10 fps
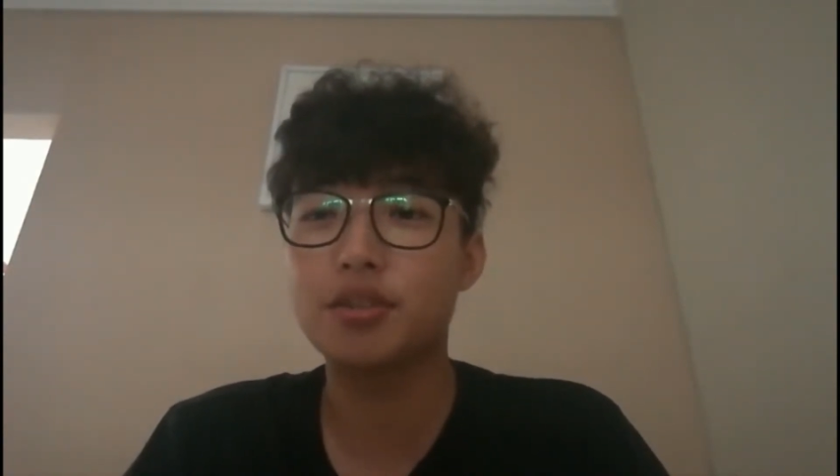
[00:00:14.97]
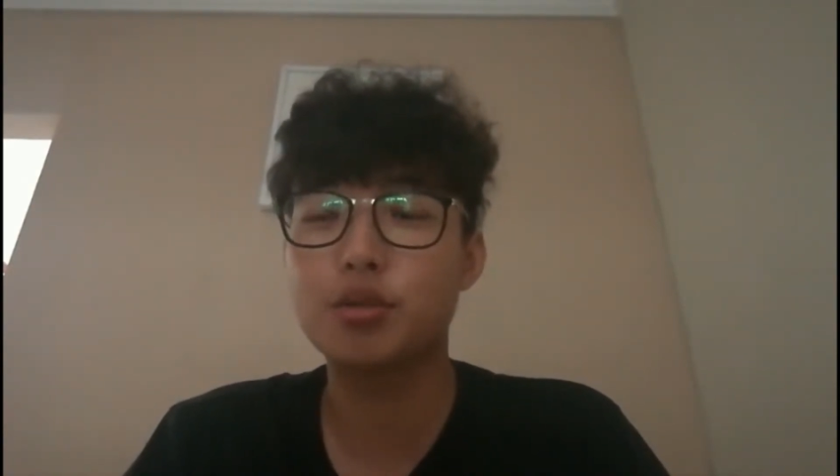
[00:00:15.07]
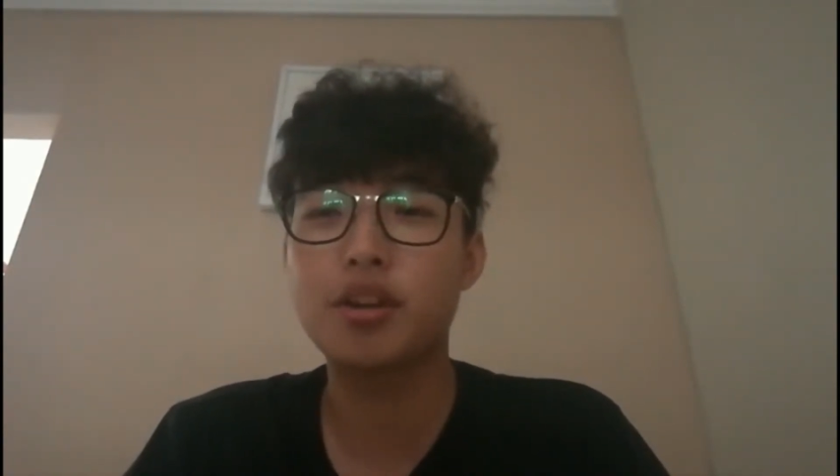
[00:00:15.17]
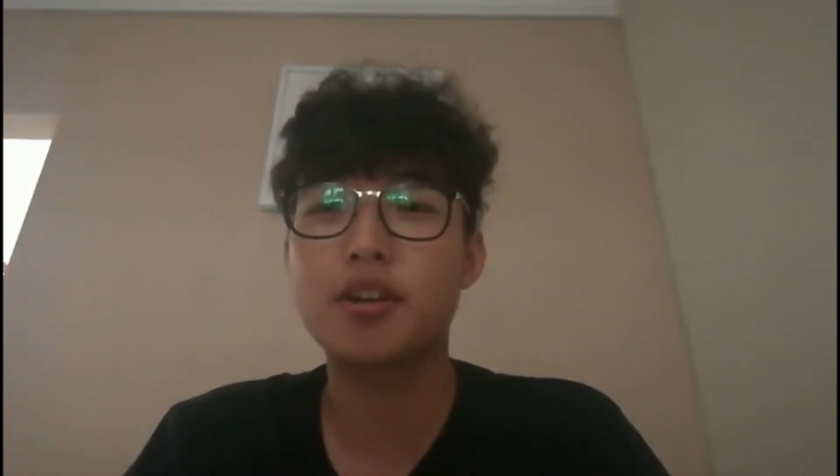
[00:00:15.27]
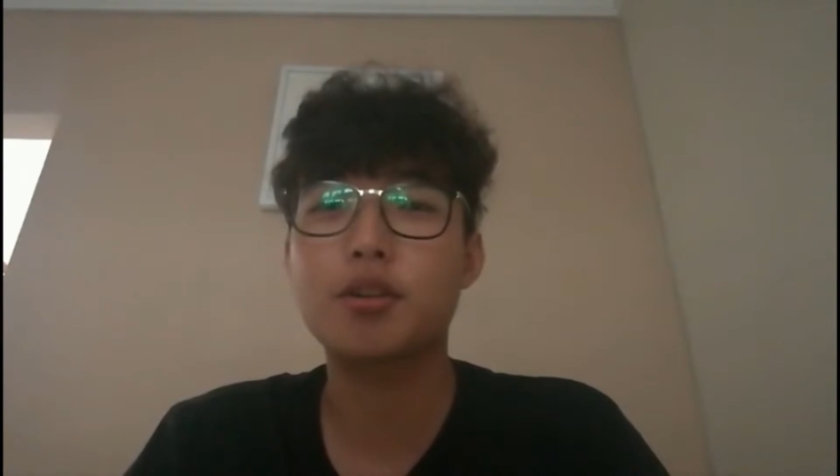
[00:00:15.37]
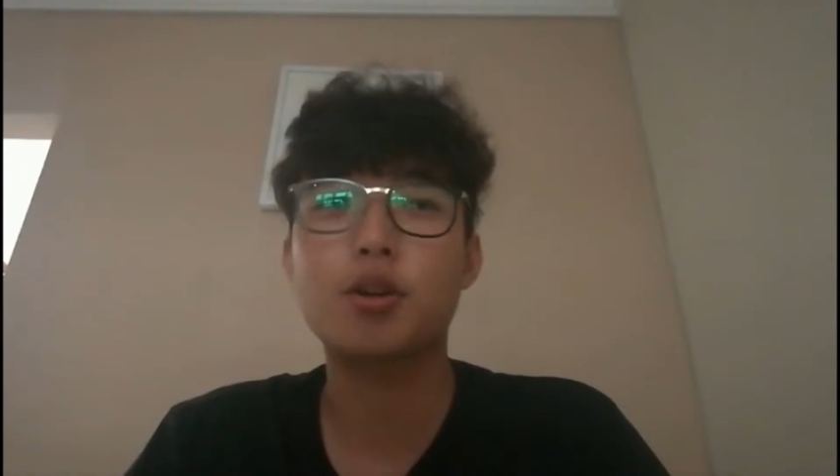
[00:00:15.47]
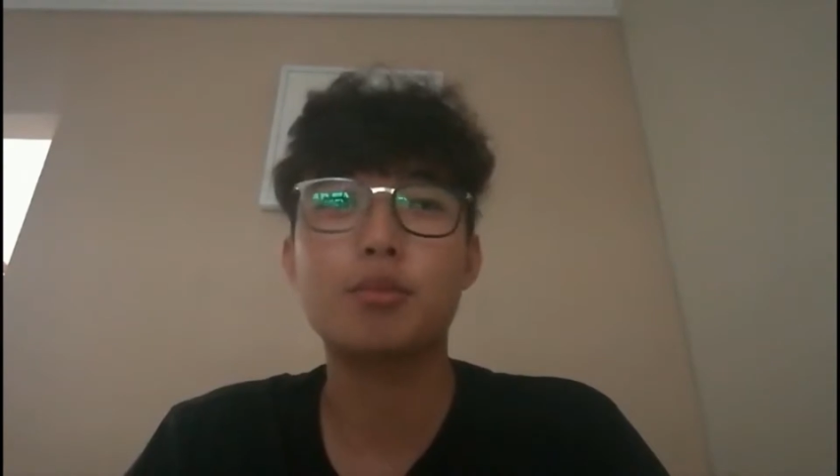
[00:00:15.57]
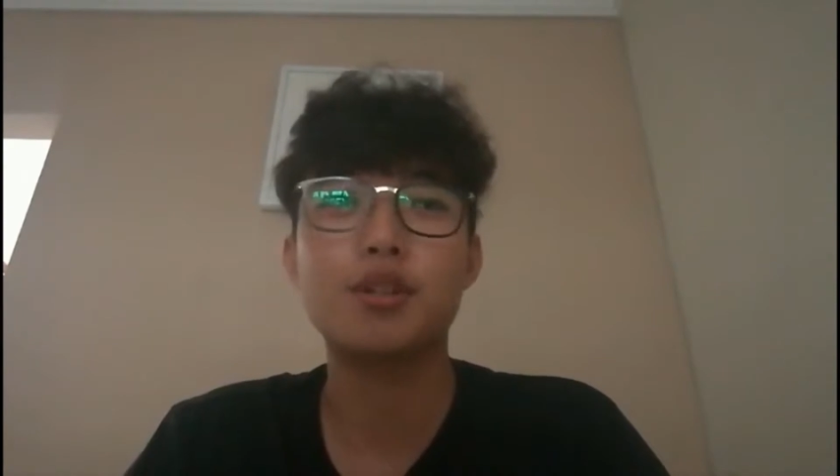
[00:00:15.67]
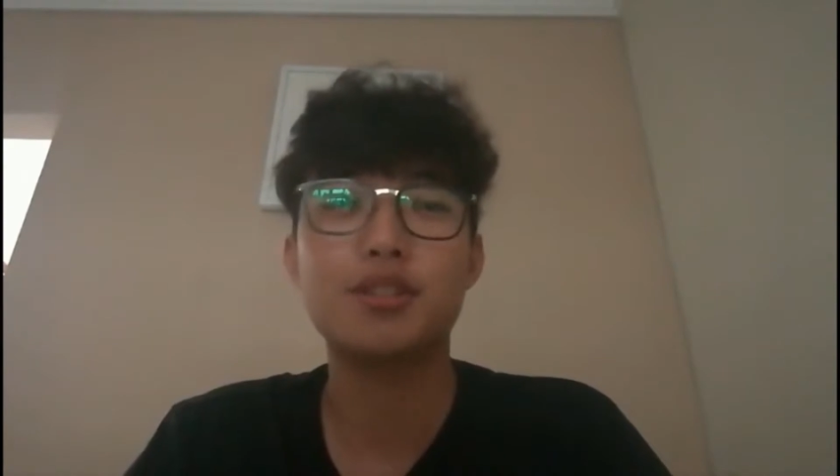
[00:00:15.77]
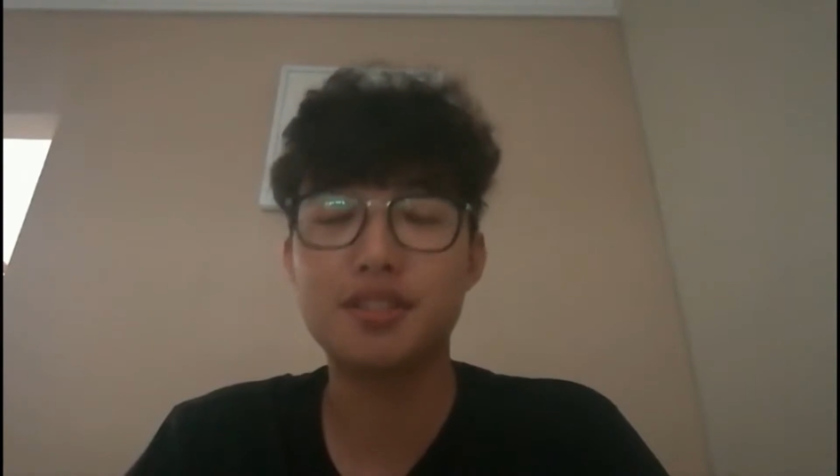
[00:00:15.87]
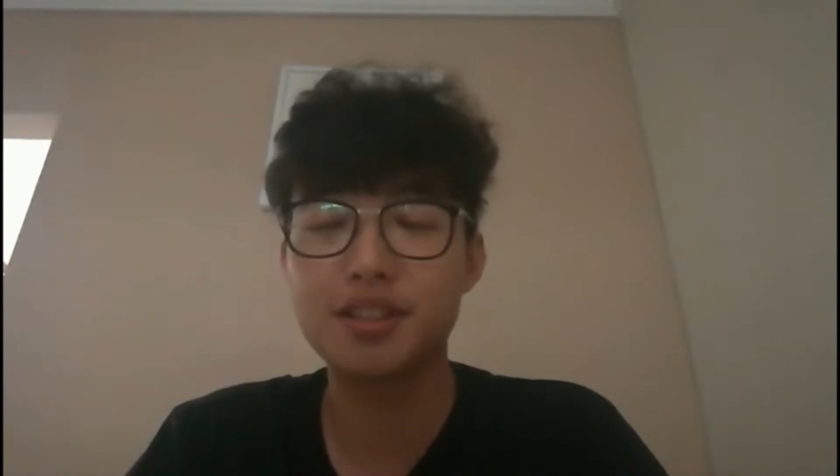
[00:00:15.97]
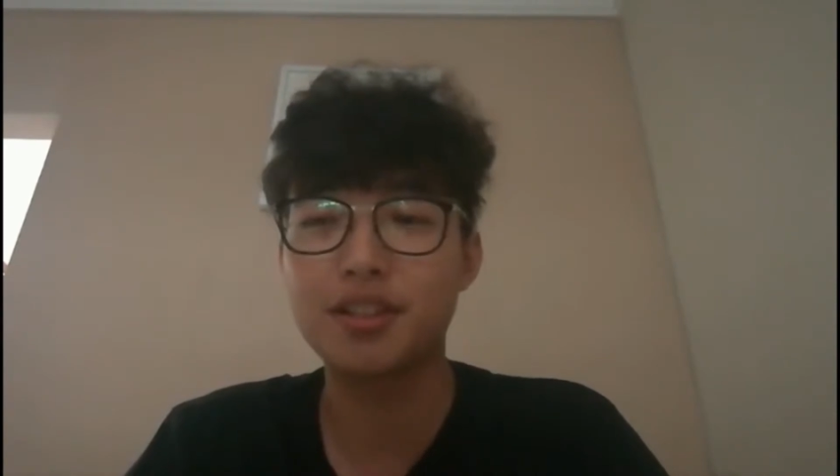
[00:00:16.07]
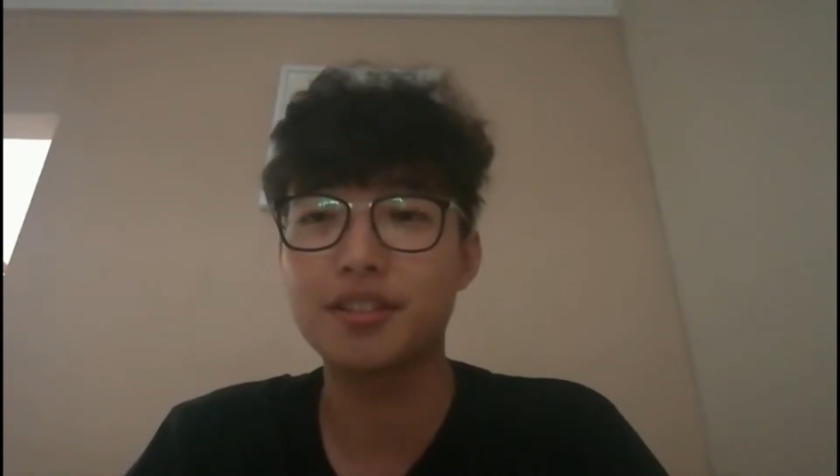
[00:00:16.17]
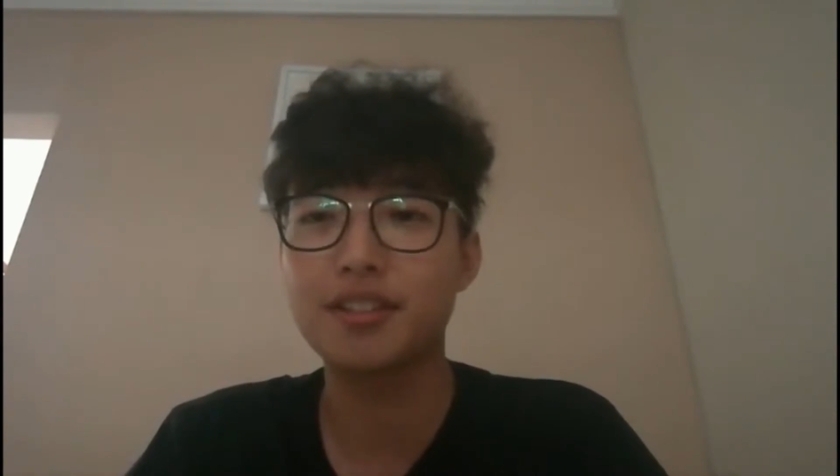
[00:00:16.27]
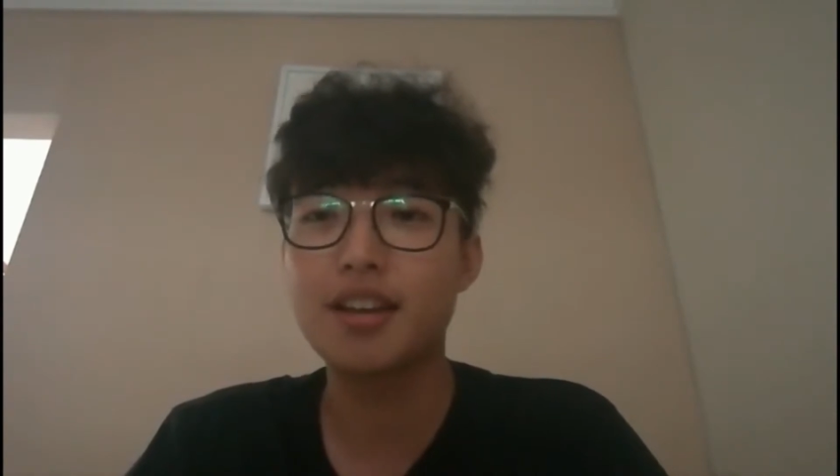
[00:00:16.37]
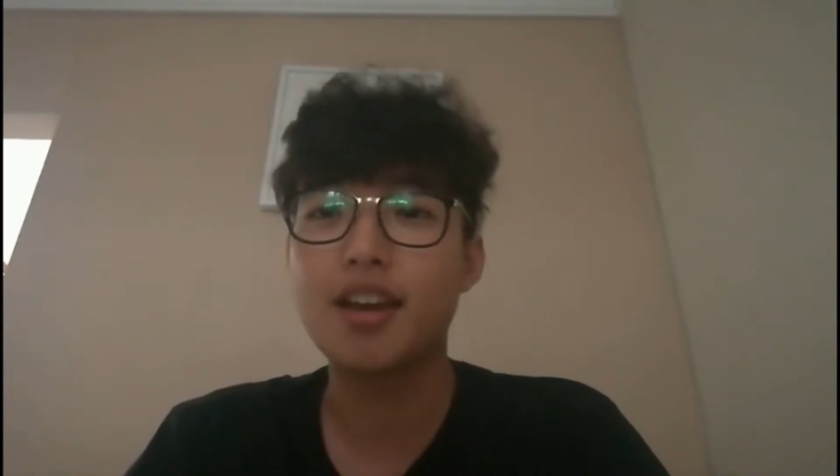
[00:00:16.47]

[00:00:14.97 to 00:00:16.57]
You can call me Dylan.